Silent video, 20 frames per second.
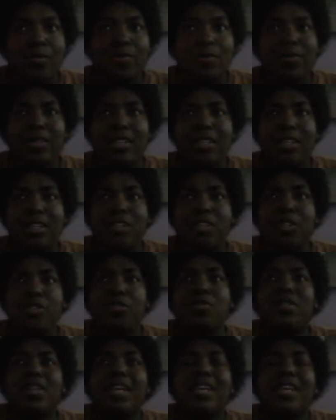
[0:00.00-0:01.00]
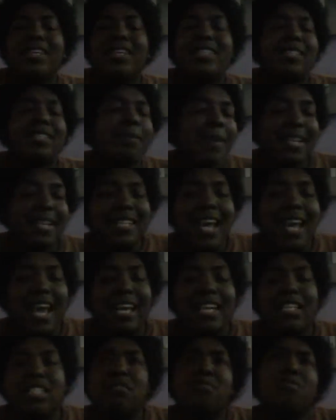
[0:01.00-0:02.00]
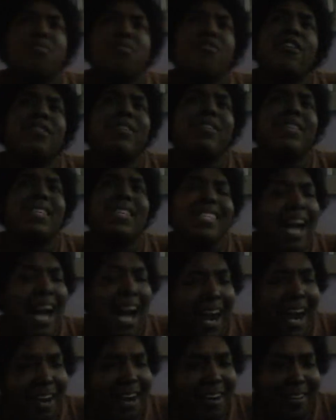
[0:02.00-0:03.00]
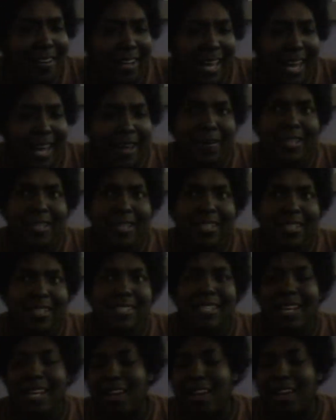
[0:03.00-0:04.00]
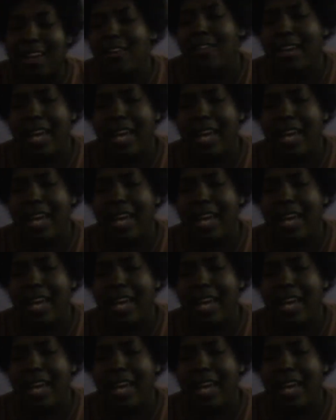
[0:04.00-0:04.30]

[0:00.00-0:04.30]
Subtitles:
you think is the main antagonist throughout the entire game, and it's like, okay,